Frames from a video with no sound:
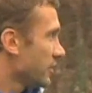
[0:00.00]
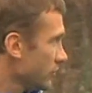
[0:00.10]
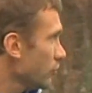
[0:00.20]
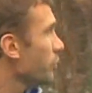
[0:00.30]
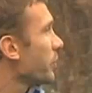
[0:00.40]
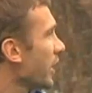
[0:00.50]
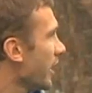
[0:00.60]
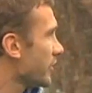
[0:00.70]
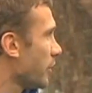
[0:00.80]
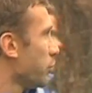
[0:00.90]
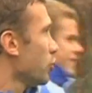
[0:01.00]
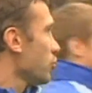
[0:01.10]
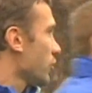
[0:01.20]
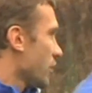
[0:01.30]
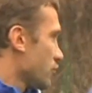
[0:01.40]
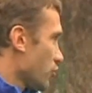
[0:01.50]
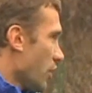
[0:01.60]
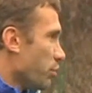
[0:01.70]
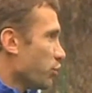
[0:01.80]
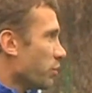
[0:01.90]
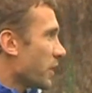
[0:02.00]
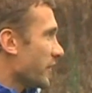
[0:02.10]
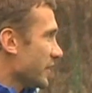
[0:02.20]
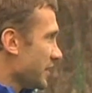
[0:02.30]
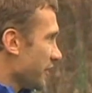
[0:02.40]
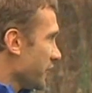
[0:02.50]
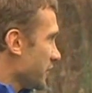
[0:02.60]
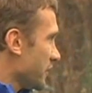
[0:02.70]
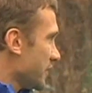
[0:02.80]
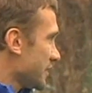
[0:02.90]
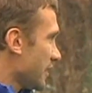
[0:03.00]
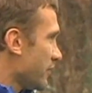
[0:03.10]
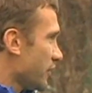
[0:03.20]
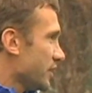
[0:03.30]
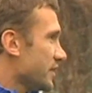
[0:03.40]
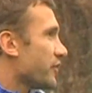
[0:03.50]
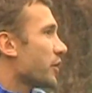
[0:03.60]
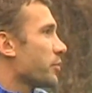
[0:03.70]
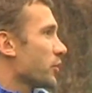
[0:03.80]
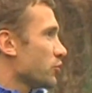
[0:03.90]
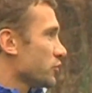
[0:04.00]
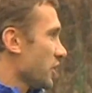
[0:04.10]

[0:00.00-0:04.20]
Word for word: only thinking about euro you know because it's a big competition in